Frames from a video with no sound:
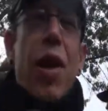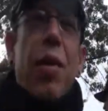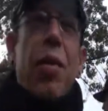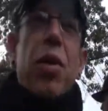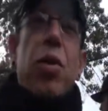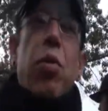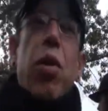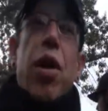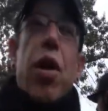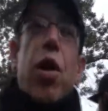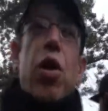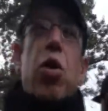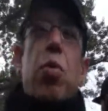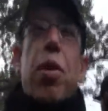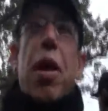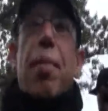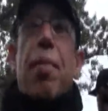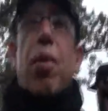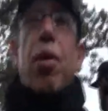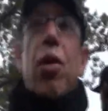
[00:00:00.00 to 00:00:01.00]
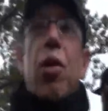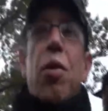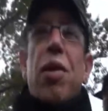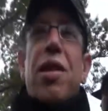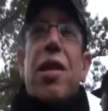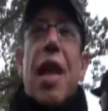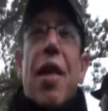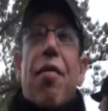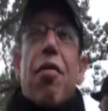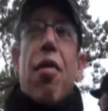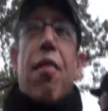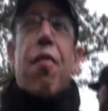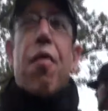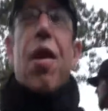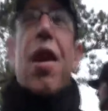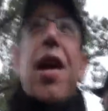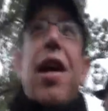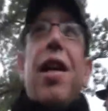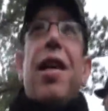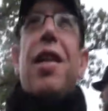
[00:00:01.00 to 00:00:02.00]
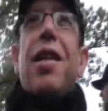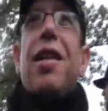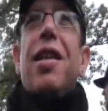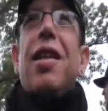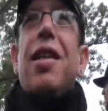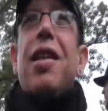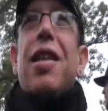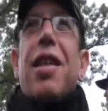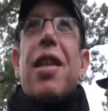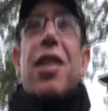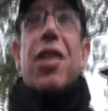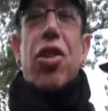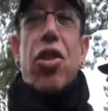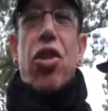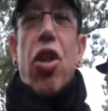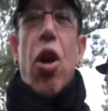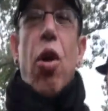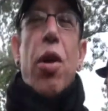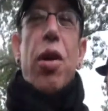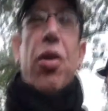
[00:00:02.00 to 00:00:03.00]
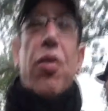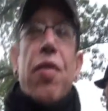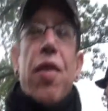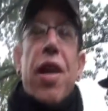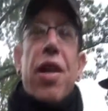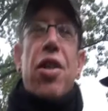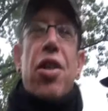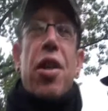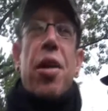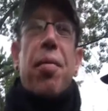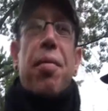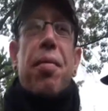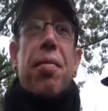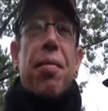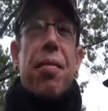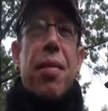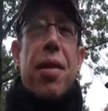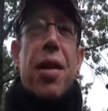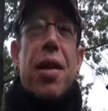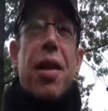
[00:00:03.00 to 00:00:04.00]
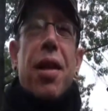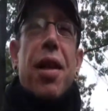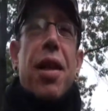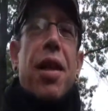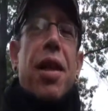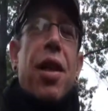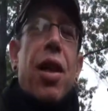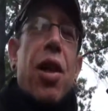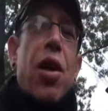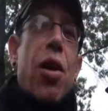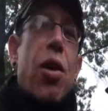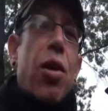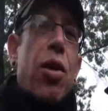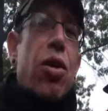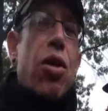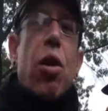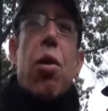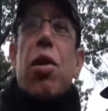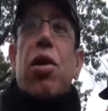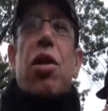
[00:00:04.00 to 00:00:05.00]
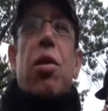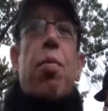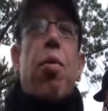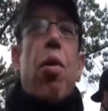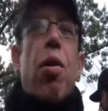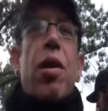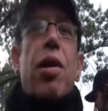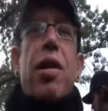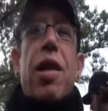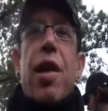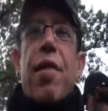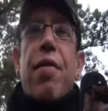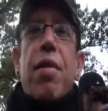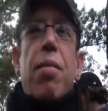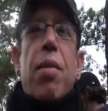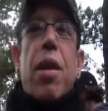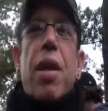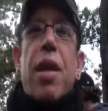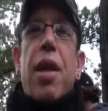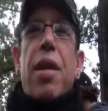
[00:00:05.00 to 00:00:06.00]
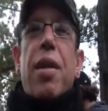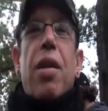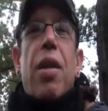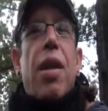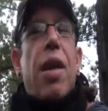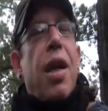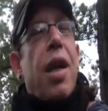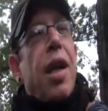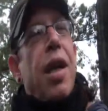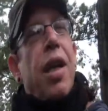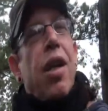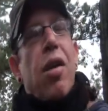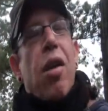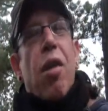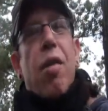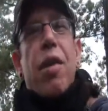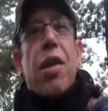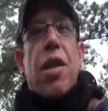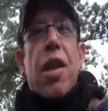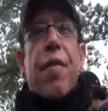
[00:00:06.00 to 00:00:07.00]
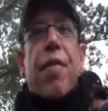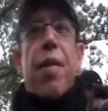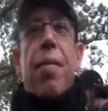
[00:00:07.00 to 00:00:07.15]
and he was one of those people who was never afraid to show his friendship, you know, to show his support to everybody and encourage